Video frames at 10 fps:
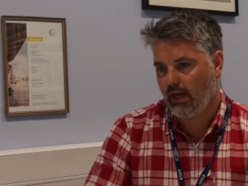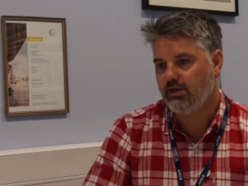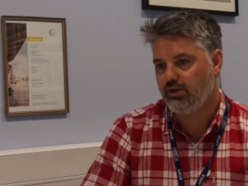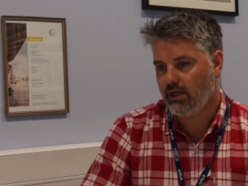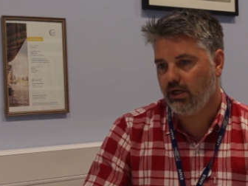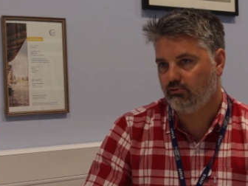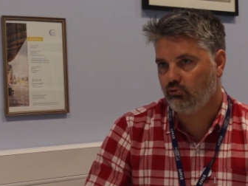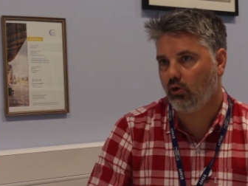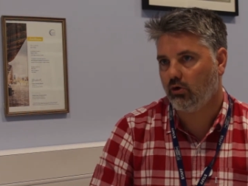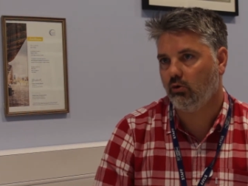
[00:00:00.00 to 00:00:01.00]
engineered
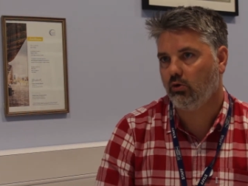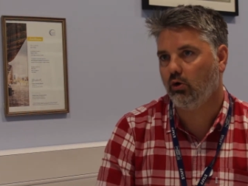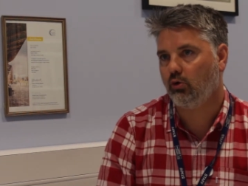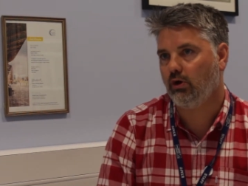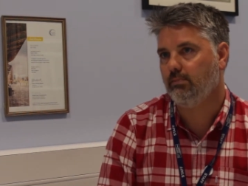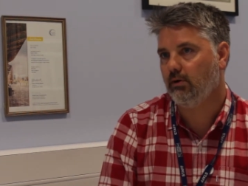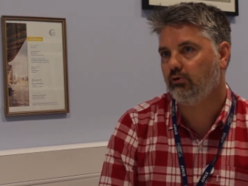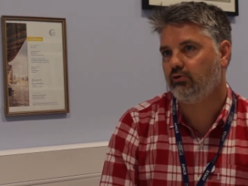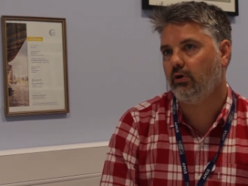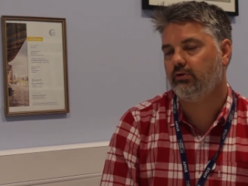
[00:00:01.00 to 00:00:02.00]
rock or concrete
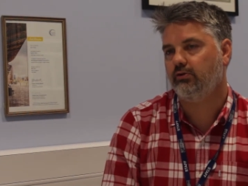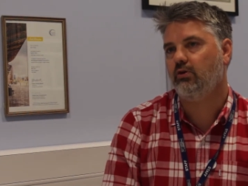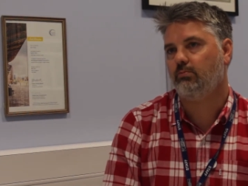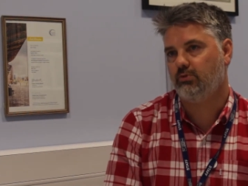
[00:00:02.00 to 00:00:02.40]
built structures